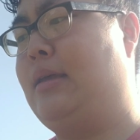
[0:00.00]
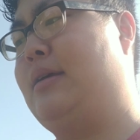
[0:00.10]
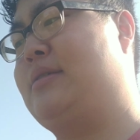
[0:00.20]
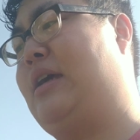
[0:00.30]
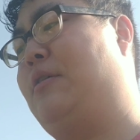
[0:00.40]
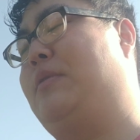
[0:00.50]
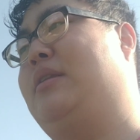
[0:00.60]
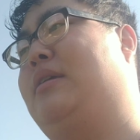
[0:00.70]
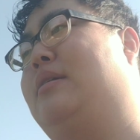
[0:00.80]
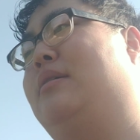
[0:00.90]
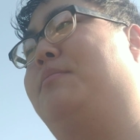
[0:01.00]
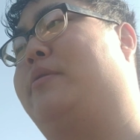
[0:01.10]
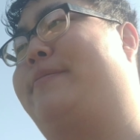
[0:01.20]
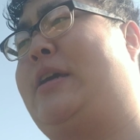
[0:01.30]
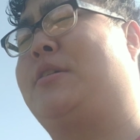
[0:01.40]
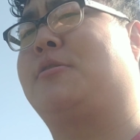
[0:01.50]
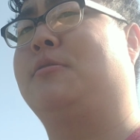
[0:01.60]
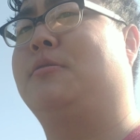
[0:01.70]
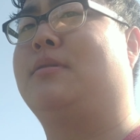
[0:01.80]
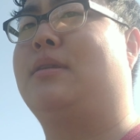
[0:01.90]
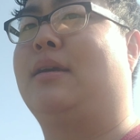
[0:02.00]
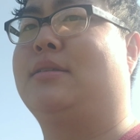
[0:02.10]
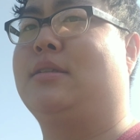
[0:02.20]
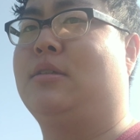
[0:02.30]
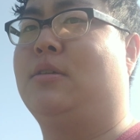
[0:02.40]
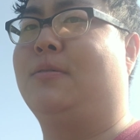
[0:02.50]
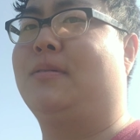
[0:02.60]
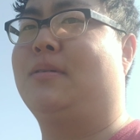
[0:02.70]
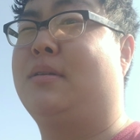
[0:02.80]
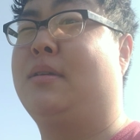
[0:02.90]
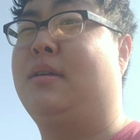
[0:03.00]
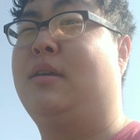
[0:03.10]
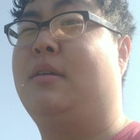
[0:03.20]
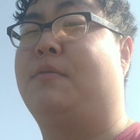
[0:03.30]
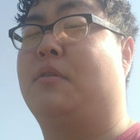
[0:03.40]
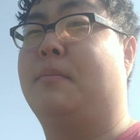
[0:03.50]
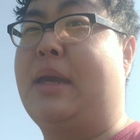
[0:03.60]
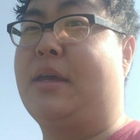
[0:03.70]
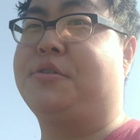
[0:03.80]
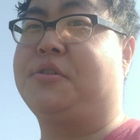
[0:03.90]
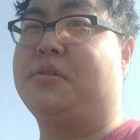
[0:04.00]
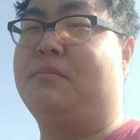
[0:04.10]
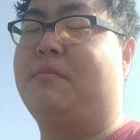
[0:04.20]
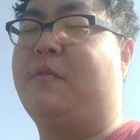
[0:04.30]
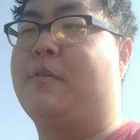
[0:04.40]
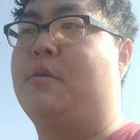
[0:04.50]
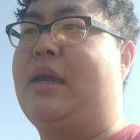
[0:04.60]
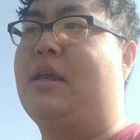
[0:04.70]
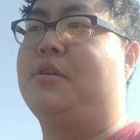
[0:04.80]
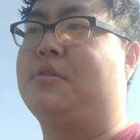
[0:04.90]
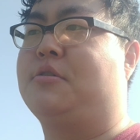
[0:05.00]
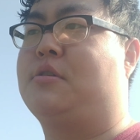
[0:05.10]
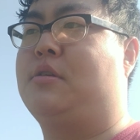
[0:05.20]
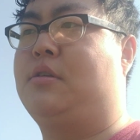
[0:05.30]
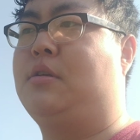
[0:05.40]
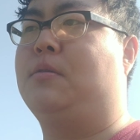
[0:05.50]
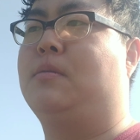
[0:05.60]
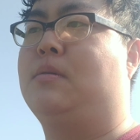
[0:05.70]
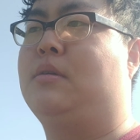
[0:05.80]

that's not really a professional thing to do for a manager to do.